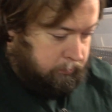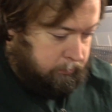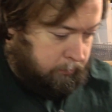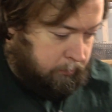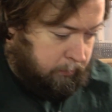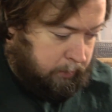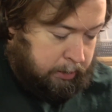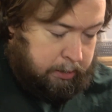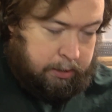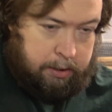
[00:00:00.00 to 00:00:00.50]

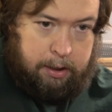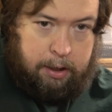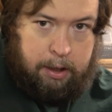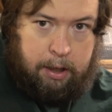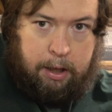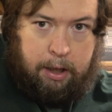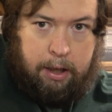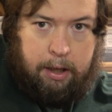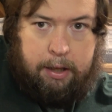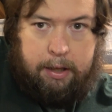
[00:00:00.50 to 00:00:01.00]

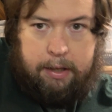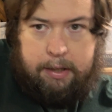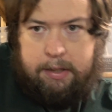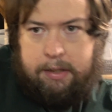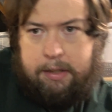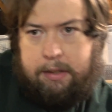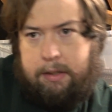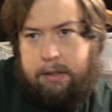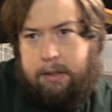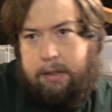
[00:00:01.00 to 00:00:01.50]

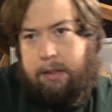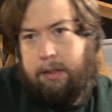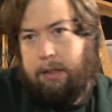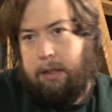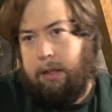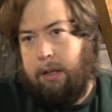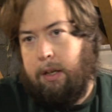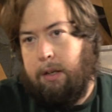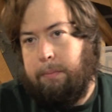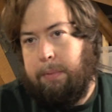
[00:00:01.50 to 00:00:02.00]

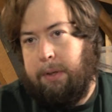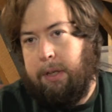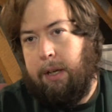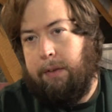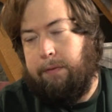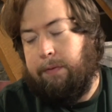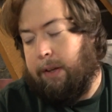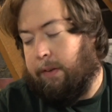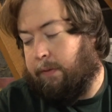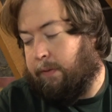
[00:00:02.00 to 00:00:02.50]
I hope you
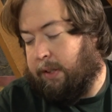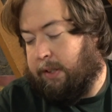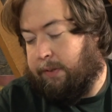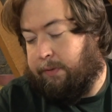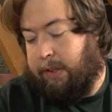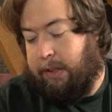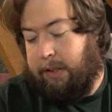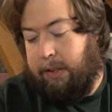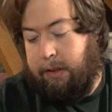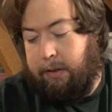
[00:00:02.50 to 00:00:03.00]
have found this
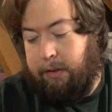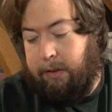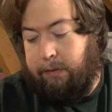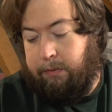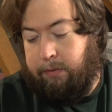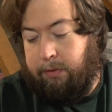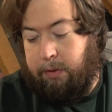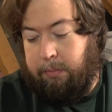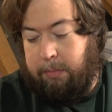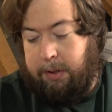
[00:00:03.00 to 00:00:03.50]
video
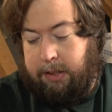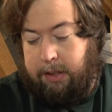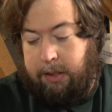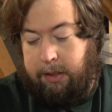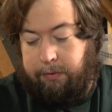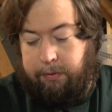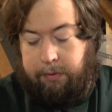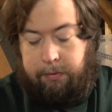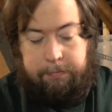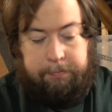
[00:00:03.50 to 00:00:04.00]

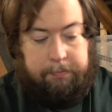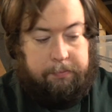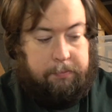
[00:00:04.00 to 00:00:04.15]
informative.